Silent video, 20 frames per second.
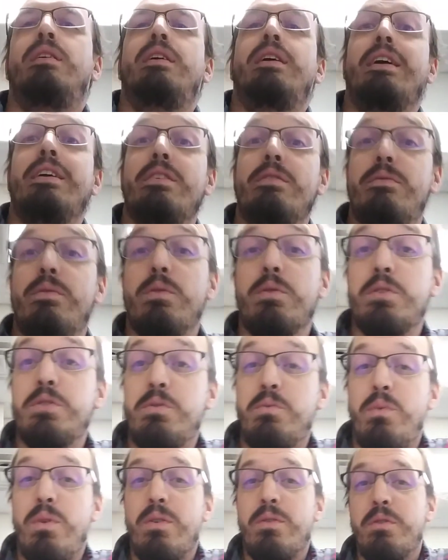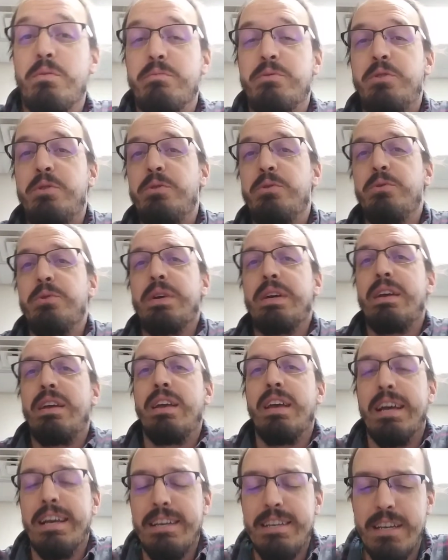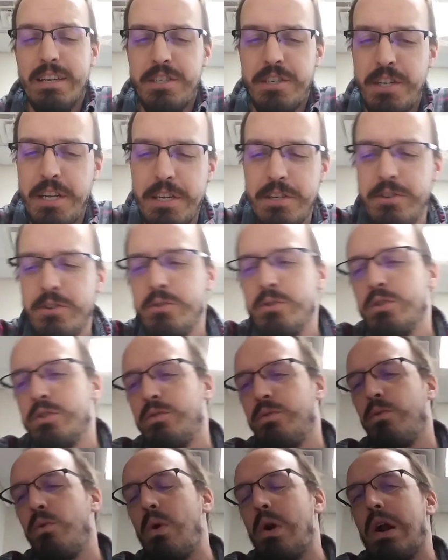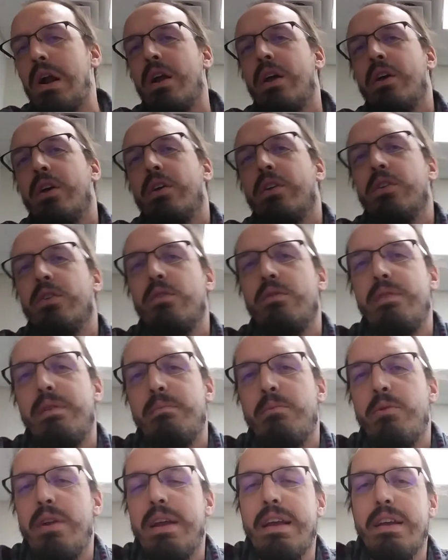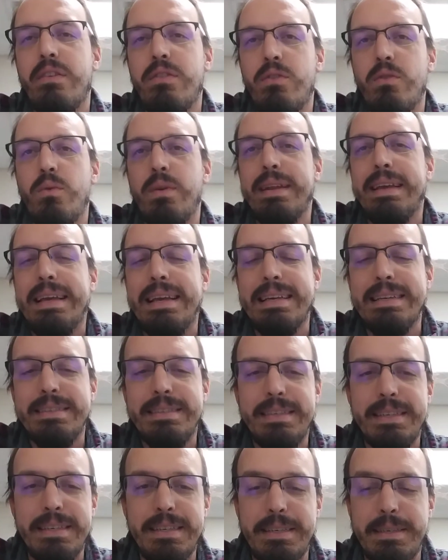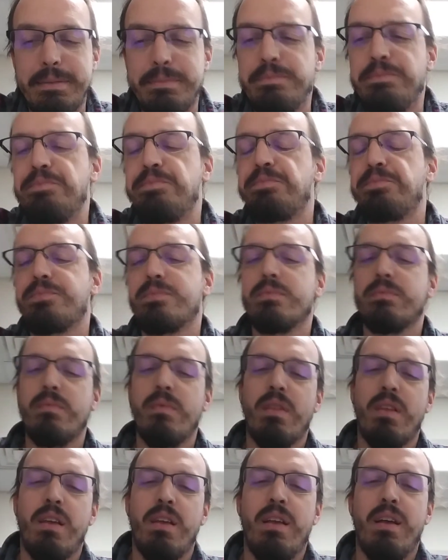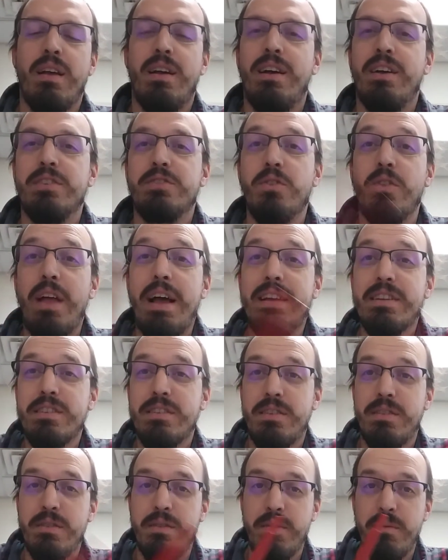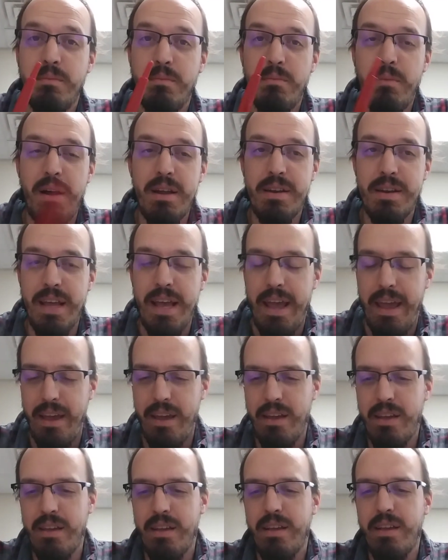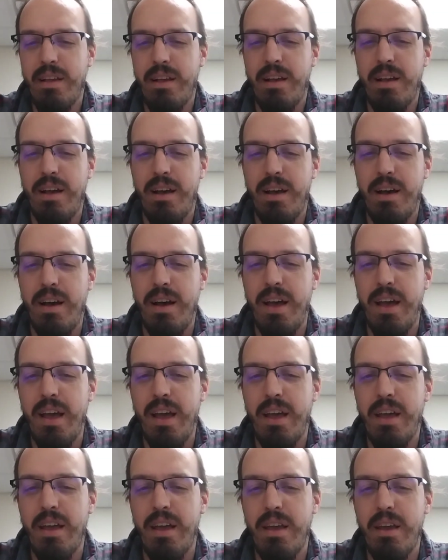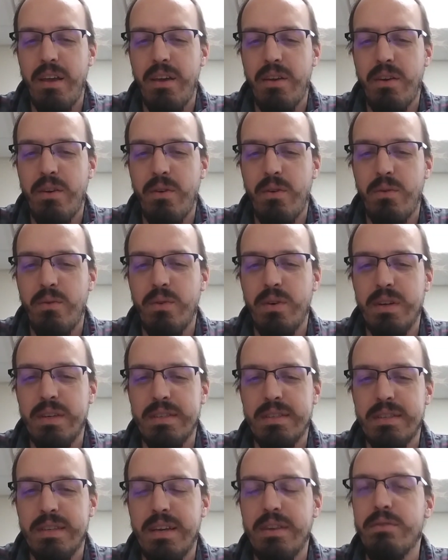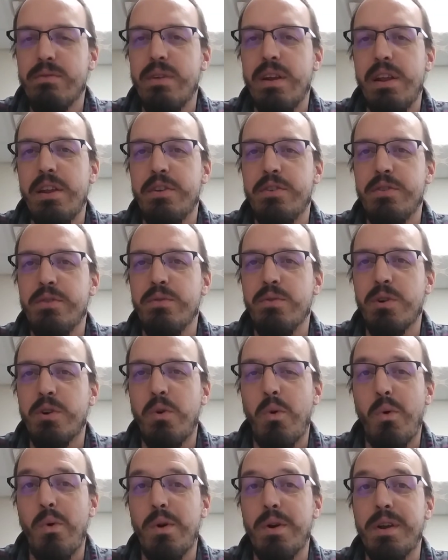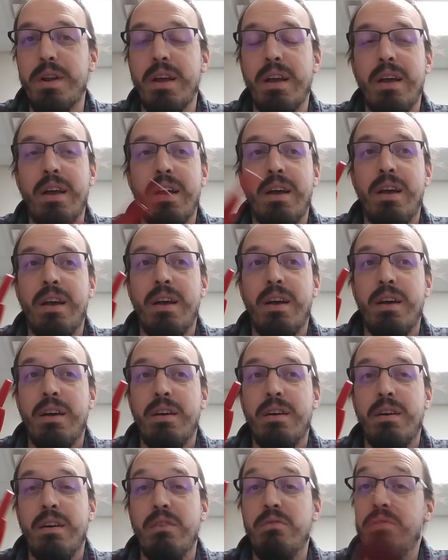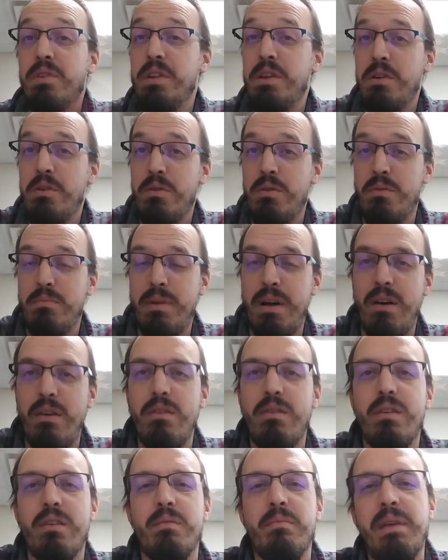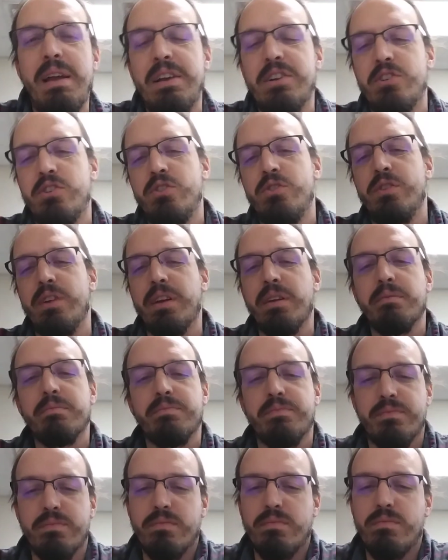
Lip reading: Hey there, folks. Welcome to yesterday's news for November 8th, 2018. So last Monday, I was getting ready to record a video about a mass shooting,